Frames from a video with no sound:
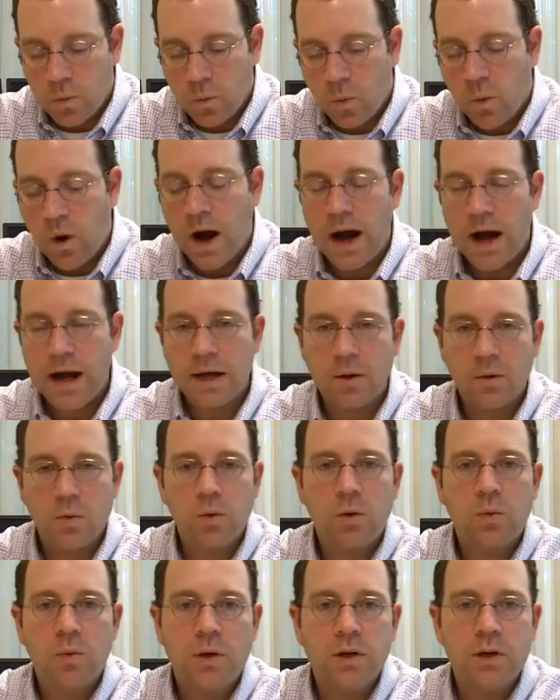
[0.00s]
why
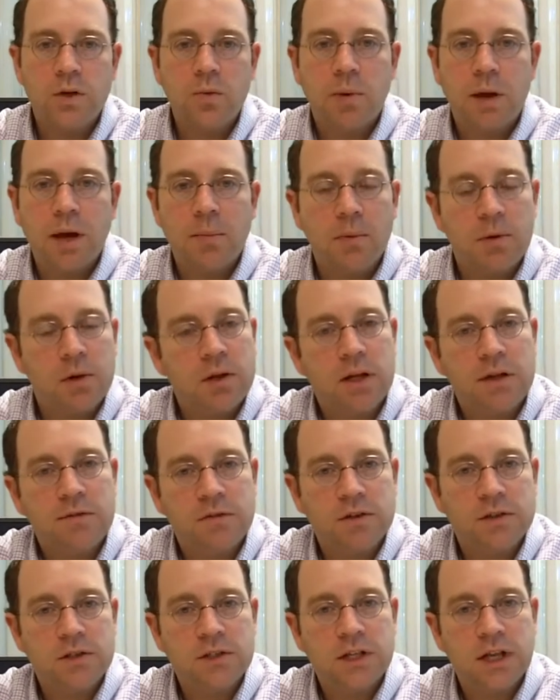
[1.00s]
would we do pay-per-click
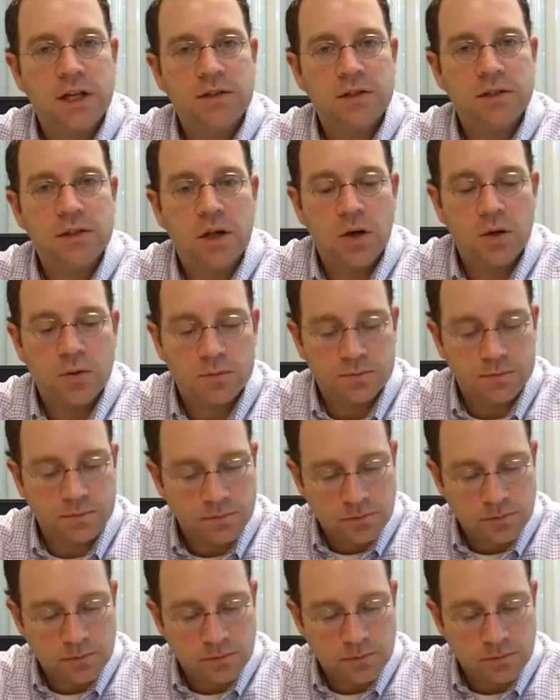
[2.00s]
versus SEO?